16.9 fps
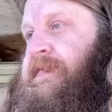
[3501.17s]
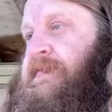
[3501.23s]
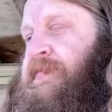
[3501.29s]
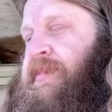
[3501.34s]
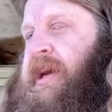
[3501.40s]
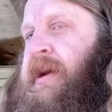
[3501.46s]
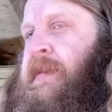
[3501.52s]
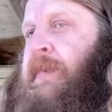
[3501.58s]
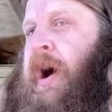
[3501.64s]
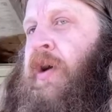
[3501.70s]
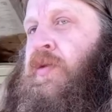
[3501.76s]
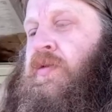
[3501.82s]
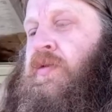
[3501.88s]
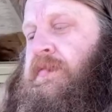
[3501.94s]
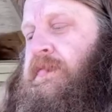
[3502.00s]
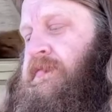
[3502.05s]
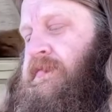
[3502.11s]
Pick a
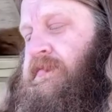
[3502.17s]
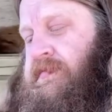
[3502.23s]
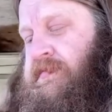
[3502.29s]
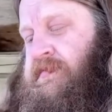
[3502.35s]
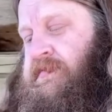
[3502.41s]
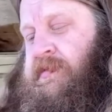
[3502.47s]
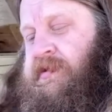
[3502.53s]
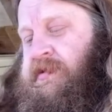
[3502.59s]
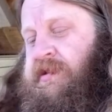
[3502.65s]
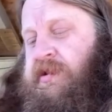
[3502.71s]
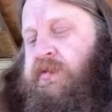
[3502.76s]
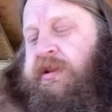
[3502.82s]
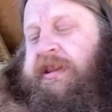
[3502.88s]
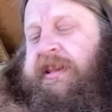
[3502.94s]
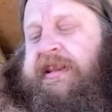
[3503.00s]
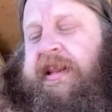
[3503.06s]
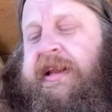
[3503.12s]
ball. You
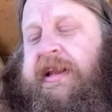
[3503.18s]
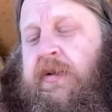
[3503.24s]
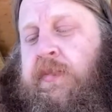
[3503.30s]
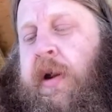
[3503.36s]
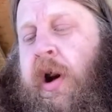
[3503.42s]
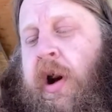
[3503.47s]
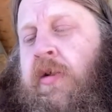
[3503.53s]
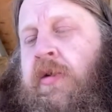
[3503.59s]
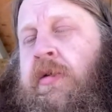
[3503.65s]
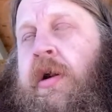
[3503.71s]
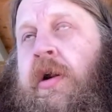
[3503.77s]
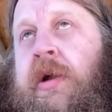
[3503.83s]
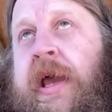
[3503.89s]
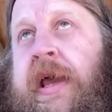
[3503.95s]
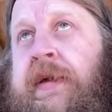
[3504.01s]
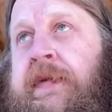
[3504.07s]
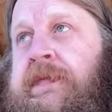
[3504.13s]
want that little ball?
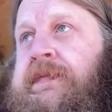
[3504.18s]
Okay.